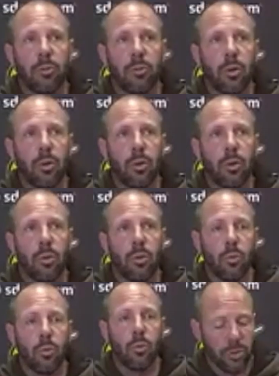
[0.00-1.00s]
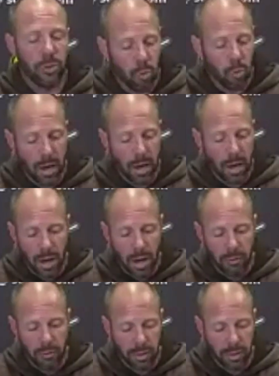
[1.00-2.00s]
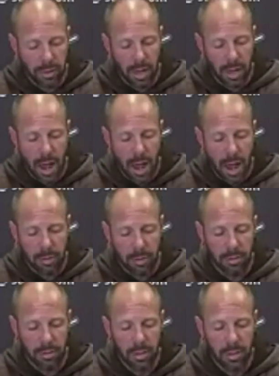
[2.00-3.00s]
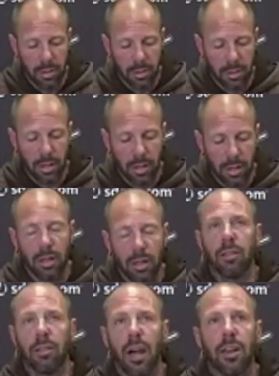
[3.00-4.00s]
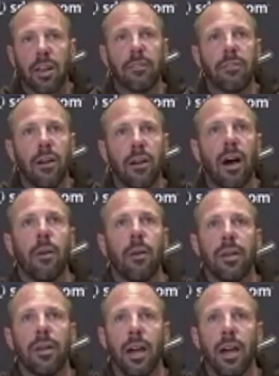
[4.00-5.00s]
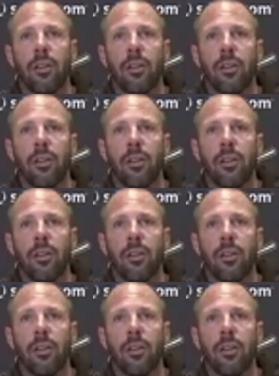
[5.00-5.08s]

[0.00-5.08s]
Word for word: fight back with, with, with the way everything happened, uh, a lot of up and